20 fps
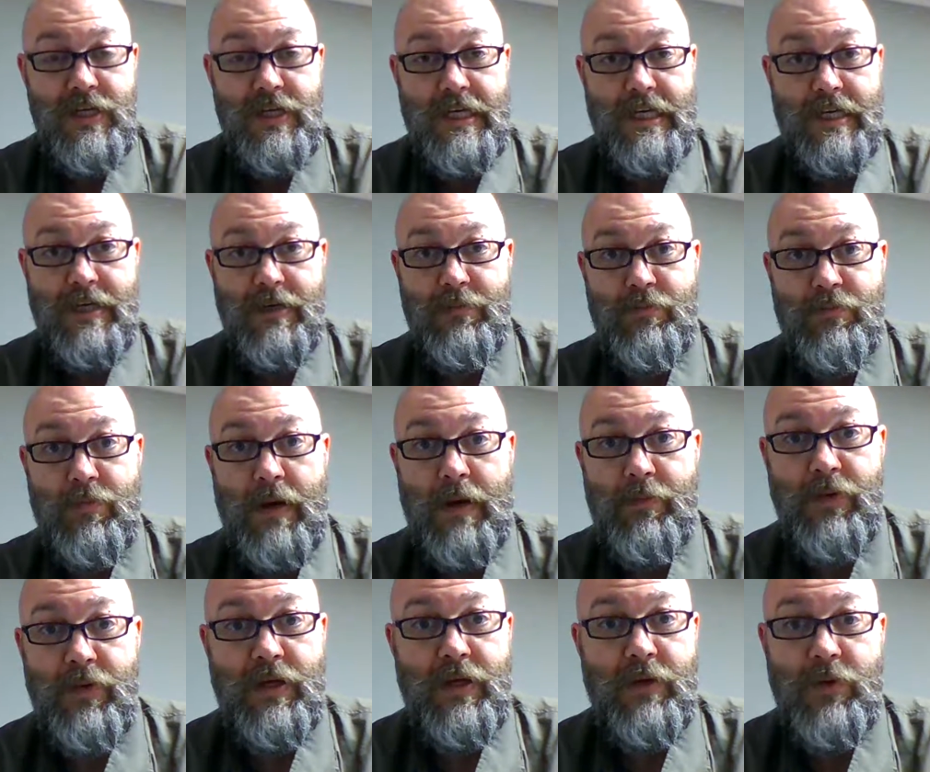Uh,
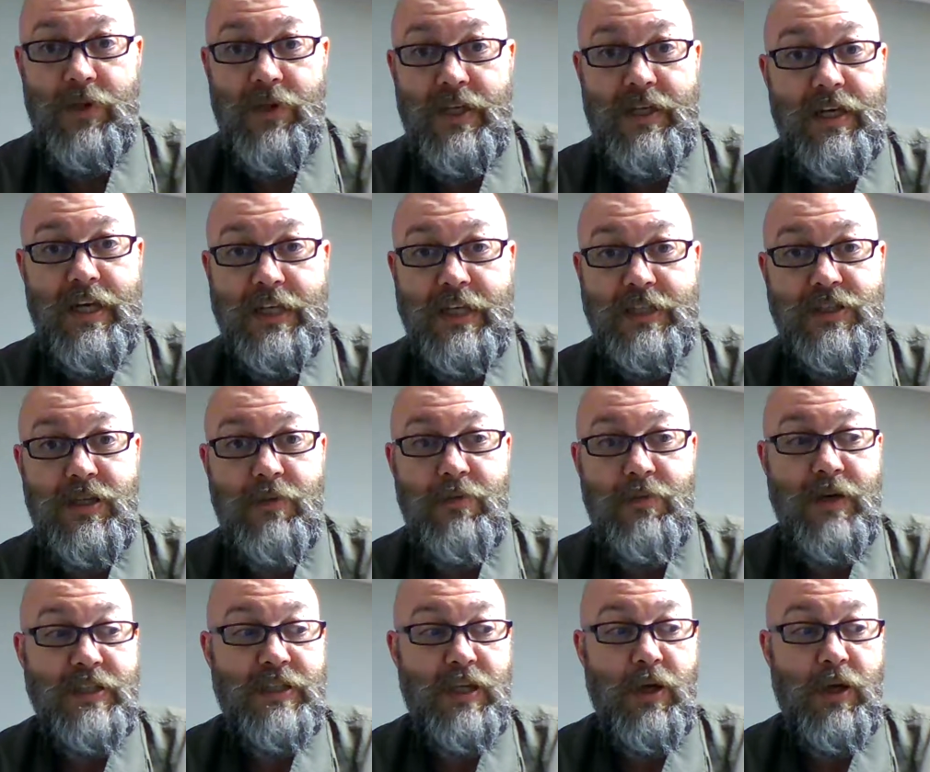probably within the next two months,